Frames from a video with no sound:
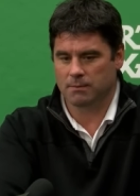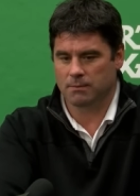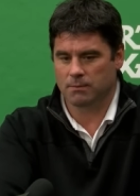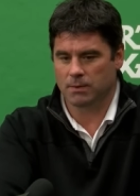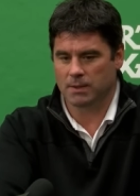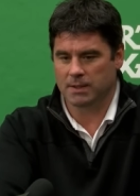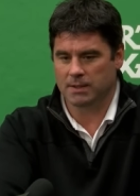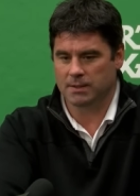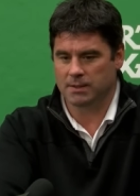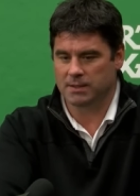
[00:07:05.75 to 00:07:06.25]

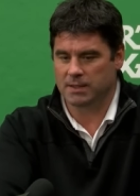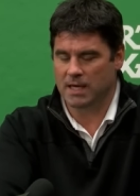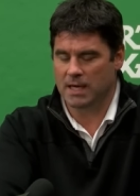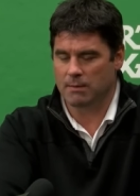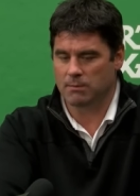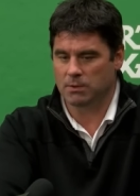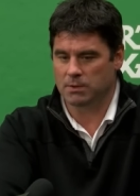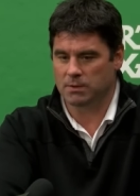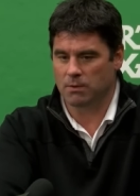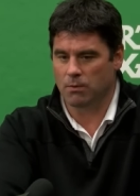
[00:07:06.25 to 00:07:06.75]
what his
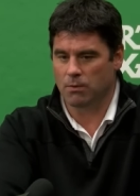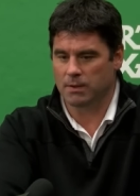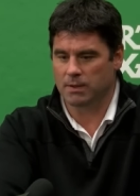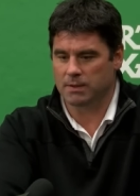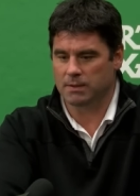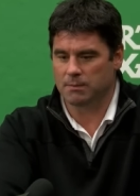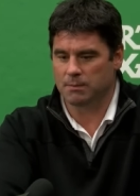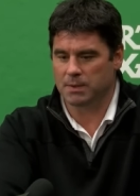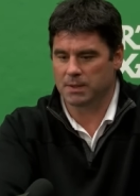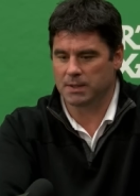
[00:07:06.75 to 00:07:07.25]
job was
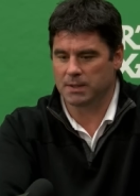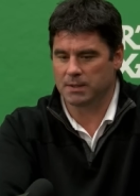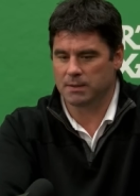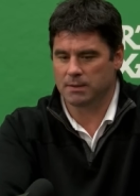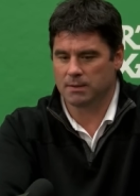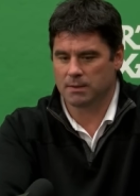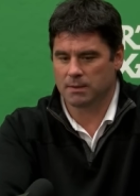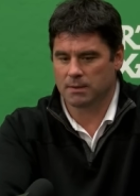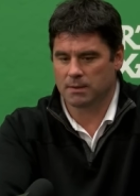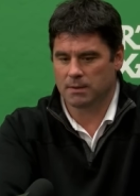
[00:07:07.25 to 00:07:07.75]
going to be,
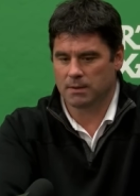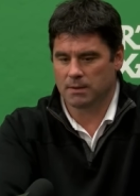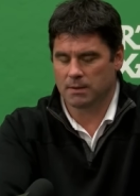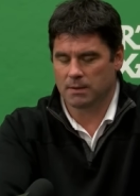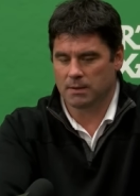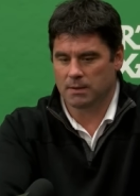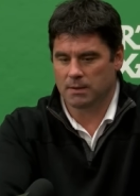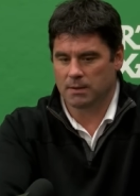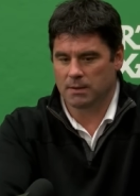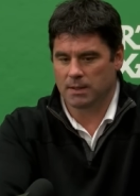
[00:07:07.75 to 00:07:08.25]

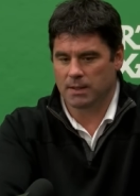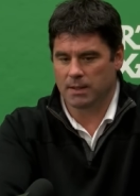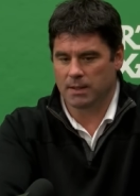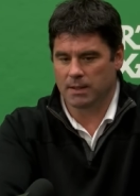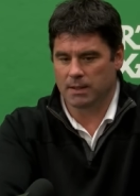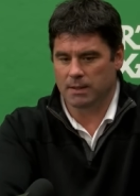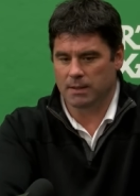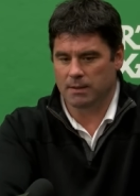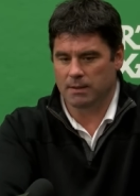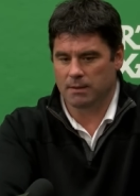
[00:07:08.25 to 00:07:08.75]

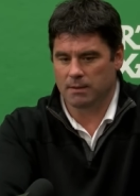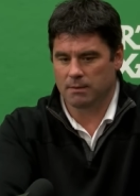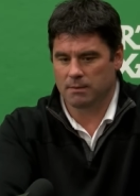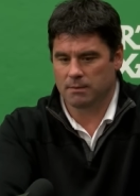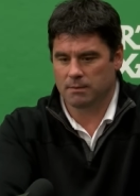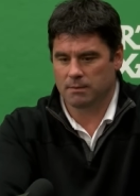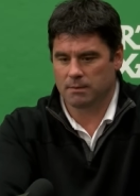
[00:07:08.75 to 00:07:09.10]
and